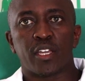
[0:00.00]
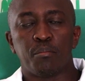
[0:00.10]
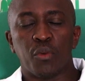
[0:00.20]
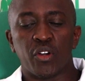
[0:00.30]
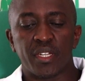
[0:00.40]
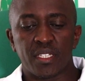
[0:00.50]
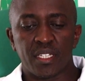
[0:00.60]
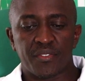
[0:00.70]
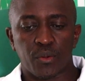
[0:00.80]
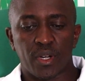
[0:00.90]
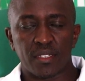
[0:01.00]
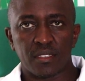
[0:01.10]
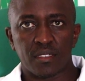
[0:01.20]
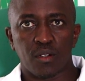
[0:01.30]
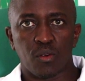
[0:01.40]
Okay, morning
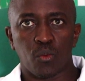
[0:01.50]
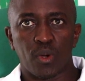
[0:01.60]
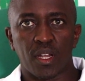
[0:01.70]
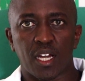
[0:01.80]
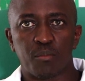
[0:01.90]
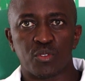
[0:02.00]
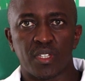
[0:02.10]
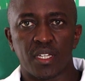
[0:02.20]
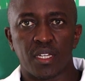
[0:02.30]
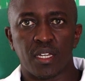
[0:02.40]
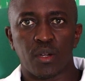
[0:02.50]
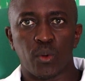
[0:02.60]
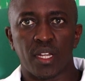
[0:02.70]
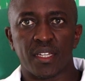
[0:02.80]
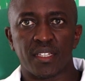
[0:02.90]
everyone. Welcome to the
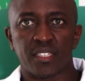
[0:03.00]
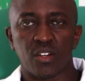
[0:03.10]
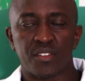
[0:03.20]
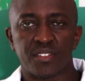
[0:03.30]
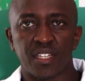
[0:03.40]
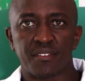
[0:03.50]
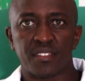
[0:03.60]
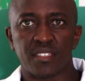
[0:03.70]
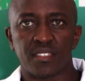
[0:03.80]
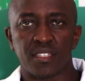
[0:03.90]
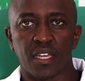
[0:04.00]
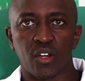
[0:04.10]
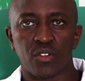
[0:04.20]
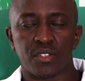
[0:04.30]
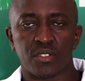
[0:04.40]
Wellness Health Services
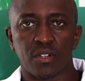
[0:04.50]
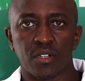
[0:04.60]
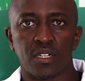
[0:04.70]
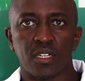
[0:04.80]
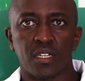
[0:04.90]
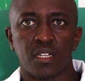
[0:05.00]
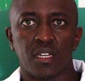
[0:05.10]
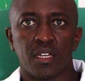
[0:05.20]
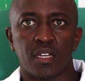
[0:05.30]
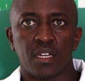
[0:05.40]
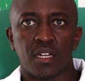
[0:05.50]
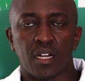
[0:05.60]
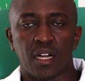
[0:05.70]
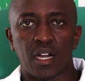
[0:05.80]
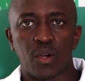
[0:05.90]
Health Talk.
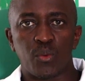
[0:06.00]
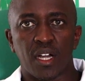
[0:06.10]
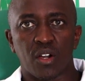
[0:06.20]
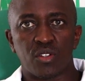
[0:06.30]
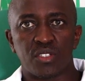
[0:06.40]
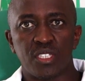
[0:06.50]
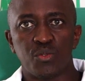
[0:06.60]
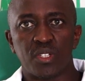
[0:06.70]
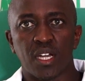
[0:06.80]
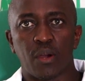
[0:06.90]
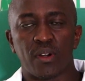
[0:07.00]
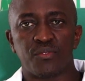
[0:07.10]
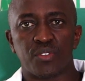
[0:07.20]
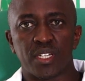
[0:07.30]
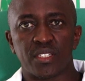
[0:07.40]
We are continuing our
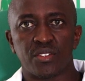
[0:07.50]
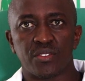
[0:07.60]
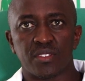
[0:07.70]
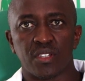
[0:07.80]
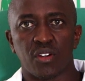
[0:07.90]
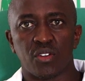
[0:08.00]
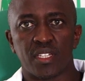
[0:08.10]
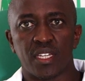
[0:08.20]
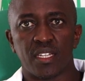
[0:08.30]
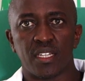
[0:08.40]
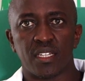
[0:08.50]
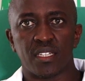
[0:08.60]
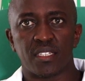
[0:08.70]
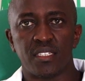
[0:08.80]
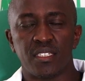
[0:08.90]
reflections on the
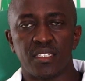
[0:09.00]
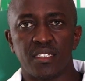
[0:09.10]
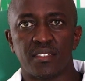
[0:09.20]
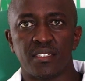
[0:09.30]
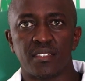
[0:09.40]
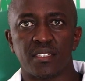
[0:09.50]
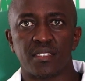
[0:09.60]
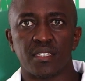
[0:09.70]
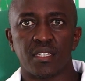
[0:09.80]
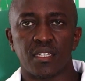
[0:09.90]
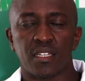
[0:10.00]
kidney diseases,